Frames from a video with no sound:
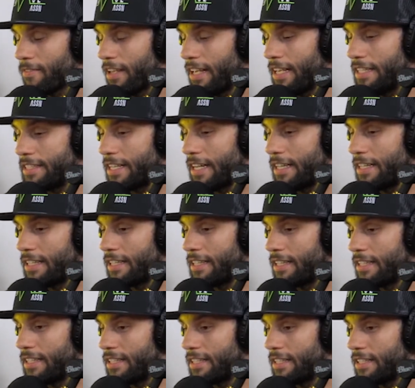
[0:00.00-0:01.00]
he's
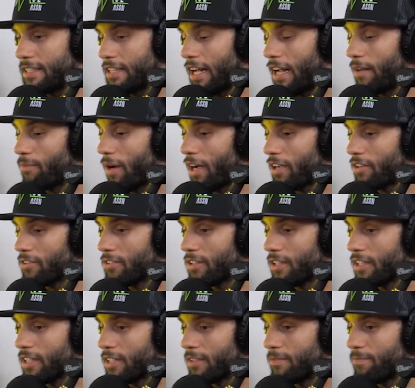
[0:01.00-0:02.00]
gonna not Michael.
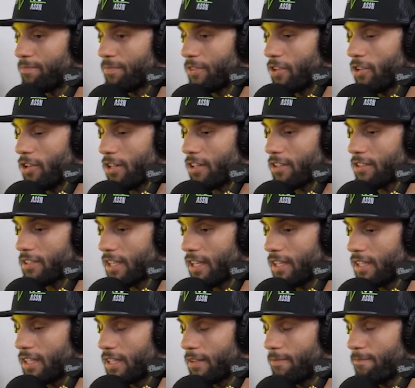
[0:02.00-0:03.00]
Hooker's
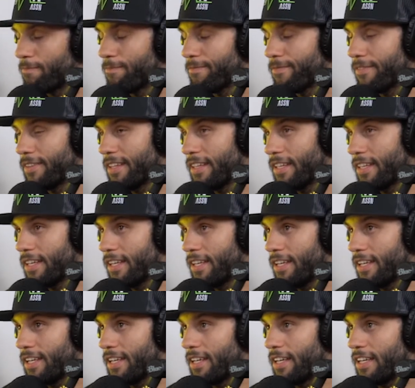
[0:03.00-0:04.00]
gonna
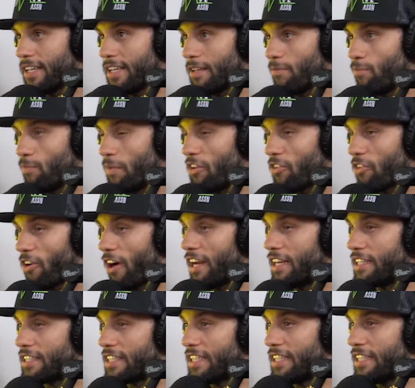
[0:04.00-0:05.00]
be
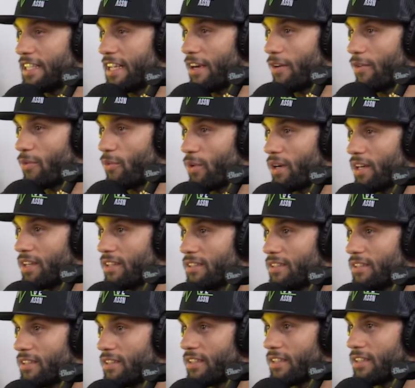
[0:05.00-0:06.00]
rangy, and when
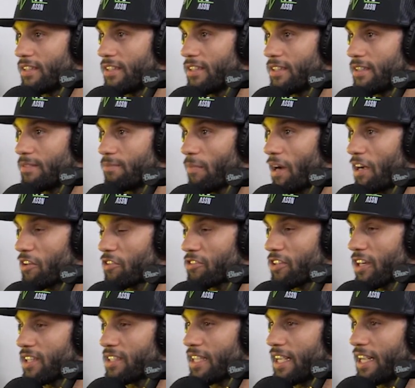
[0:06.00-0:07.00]
Michael
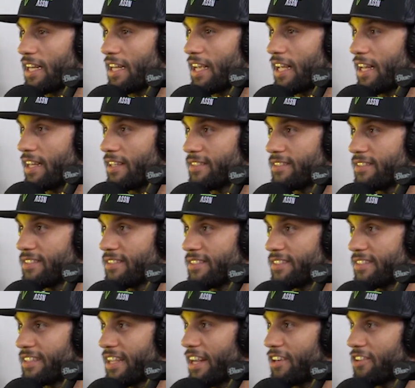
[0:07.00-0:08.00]
tries to get in,
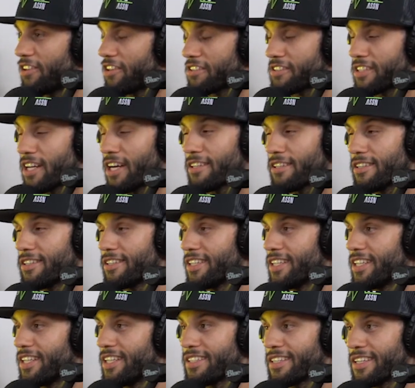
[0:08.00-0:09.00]
Dan Hooker's got good
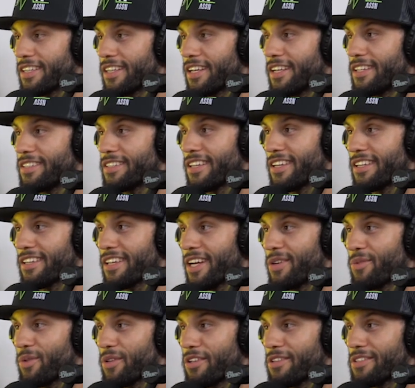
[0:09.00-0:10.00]
knees. I think he's gonna land
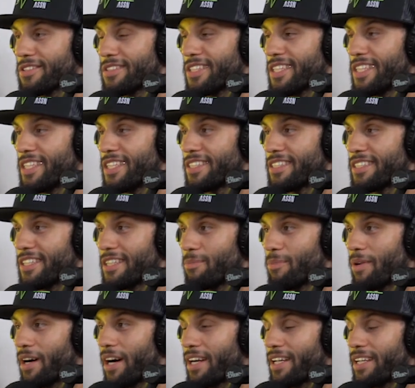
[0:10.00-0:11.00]
one of those knees to the
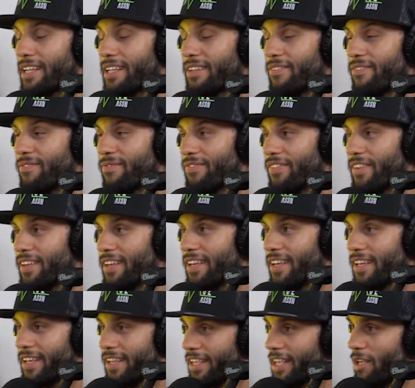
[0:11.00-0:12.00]
body,
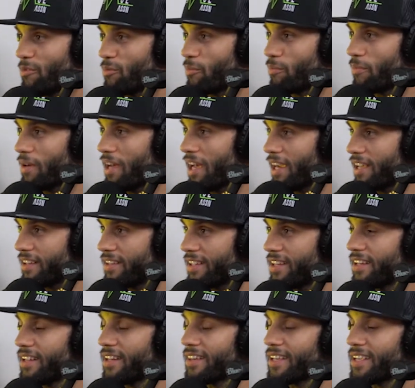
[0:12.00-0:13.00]
keep him back, and
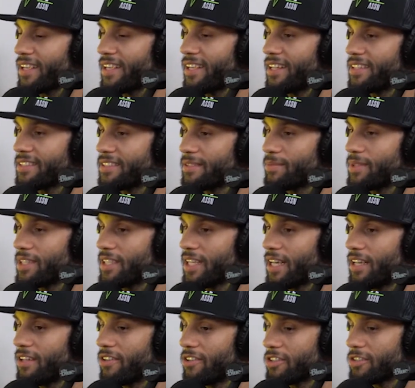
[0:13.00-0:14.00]
then I think he ends up
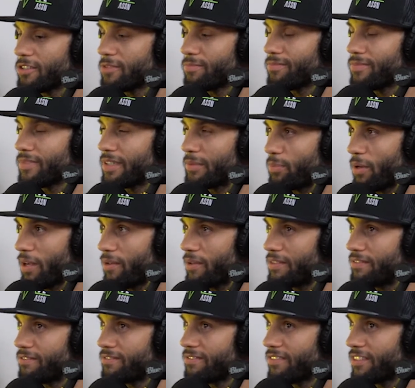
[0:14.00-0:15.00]
TKOing him. Probably
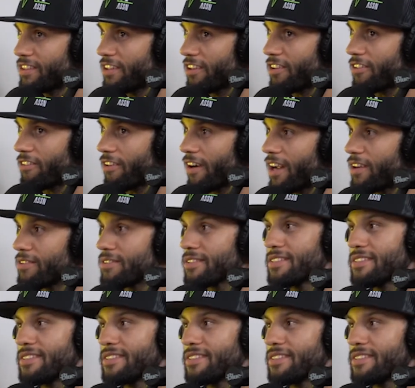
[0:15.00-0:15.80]
3rd round.